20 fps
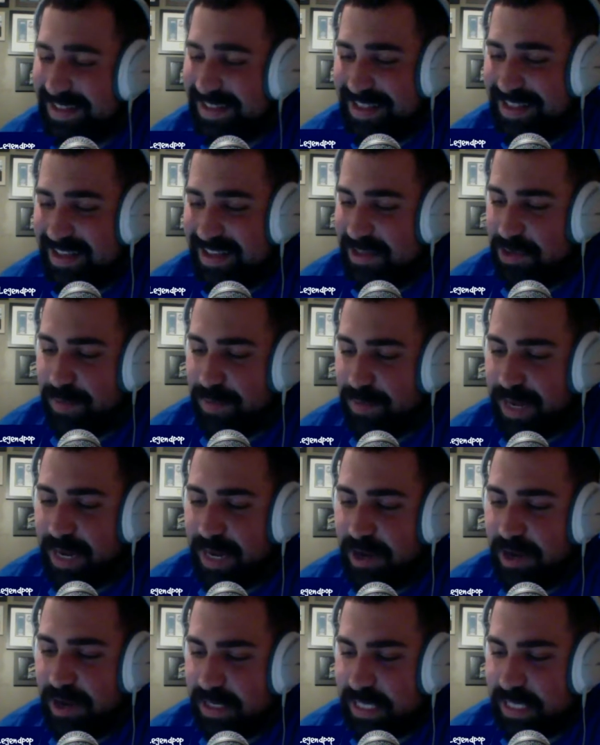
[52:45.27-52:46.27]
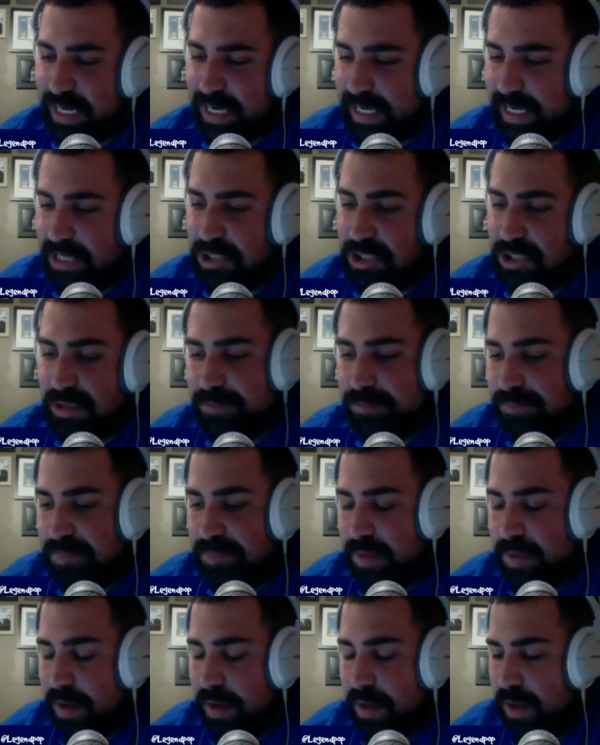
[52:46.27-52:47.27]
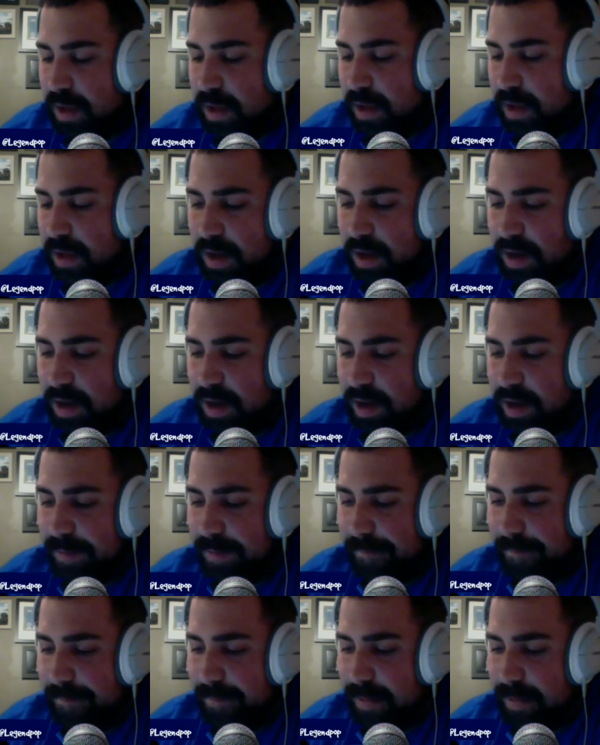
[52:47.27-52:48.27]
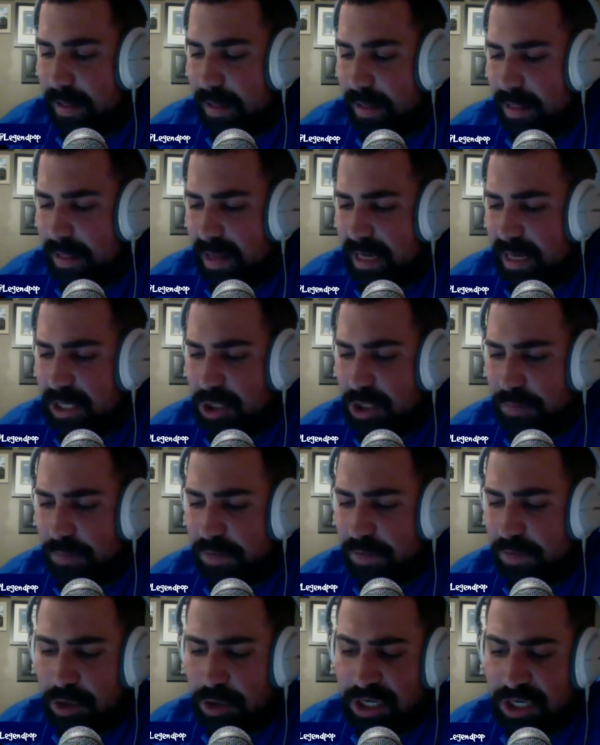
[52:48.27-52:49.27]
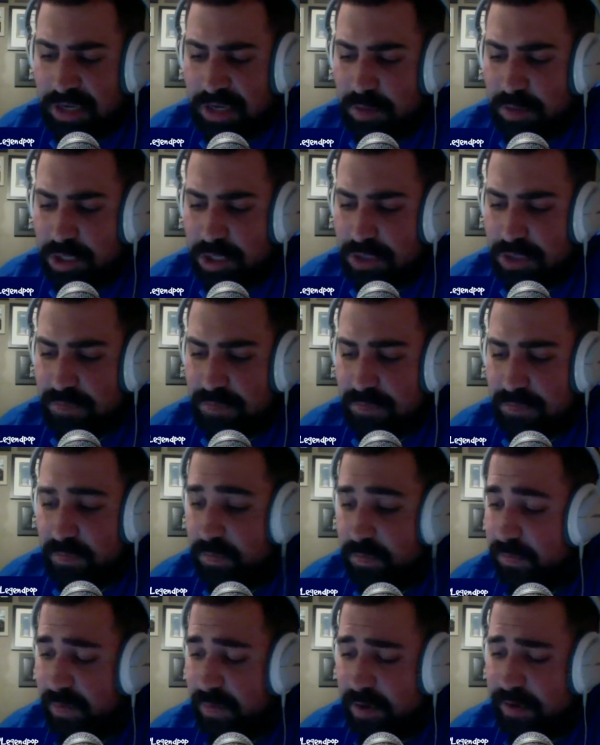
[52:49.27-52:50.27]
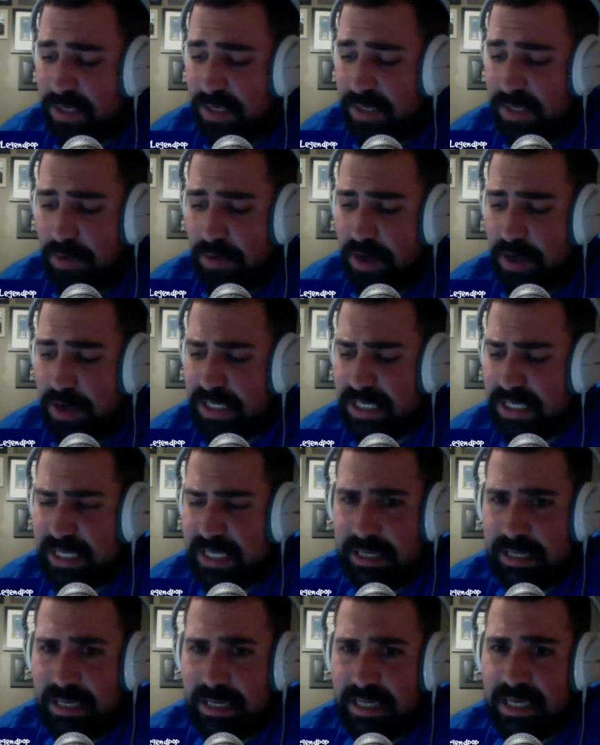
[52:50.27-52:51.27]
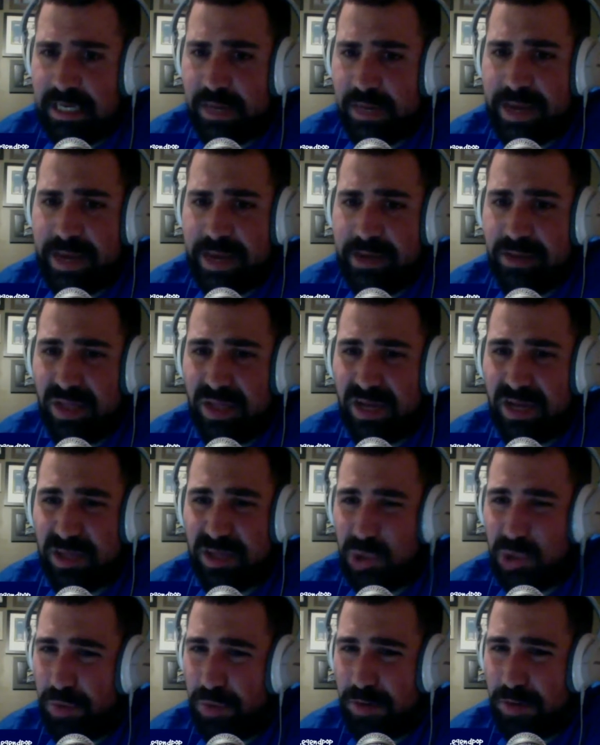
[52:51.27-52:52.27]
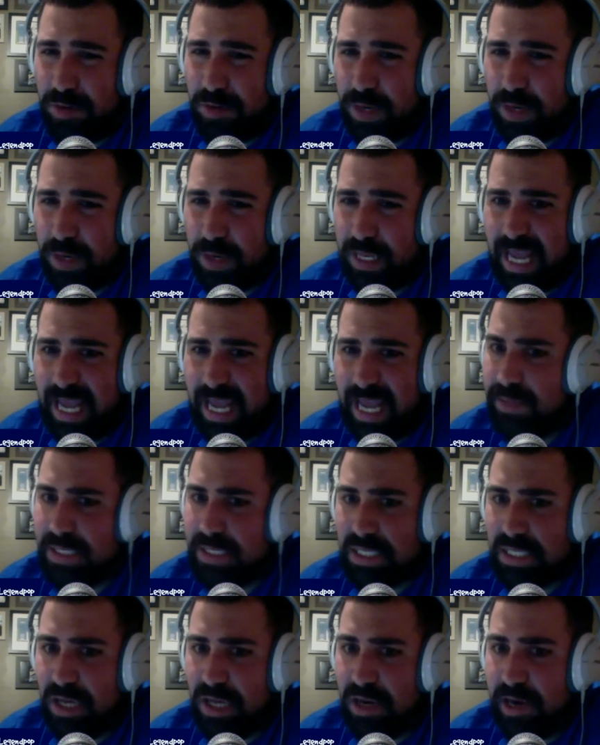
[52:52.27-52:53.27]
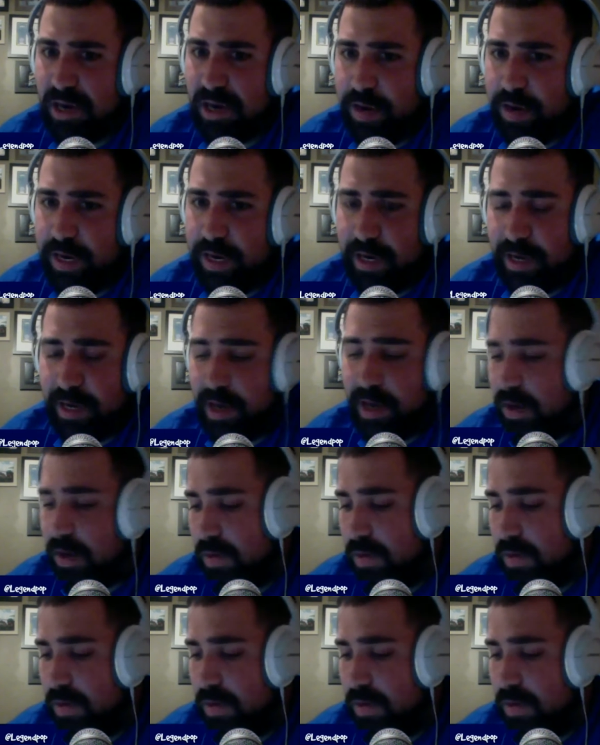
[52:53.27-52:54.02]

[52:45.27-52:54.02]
Too many nooks in the kitchen. Then they showed off Yoshi, which very surprisingly isn't coming out until October when the game is done and ready to go.